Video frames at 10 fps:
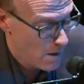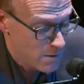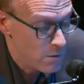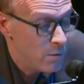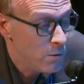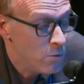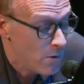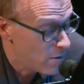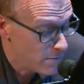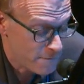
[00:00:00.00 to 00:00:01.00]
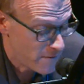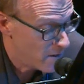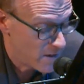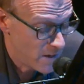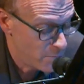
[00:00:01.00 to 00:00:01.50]
You won't
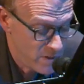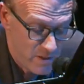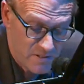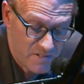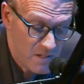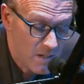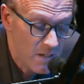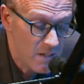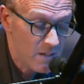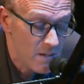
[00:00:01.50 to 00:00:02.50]
find me singing